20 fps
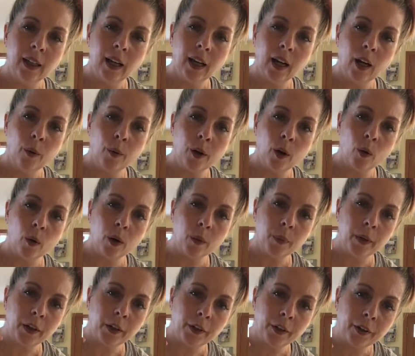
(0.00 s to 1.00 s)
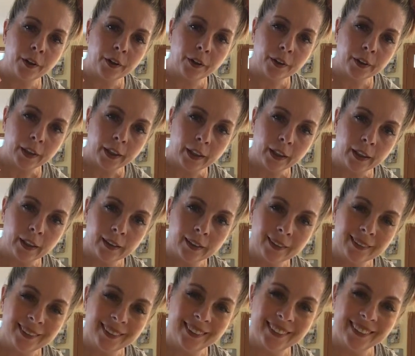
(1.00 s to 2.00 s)
and we don't want to be curly,
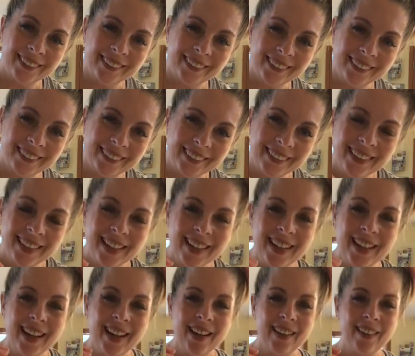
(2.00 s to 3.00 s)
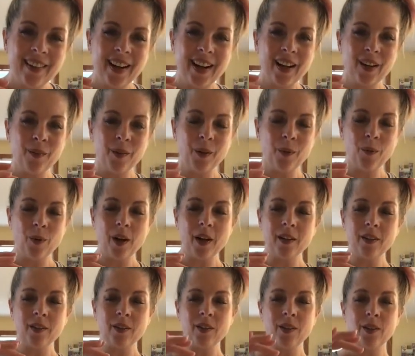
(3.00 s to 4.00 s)
right? We want
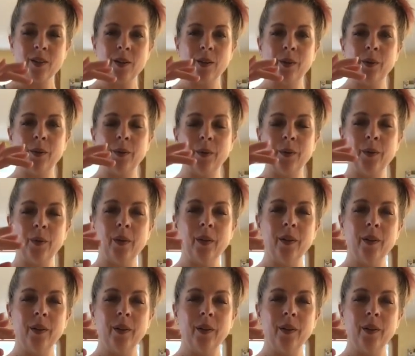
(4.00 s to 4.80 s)
to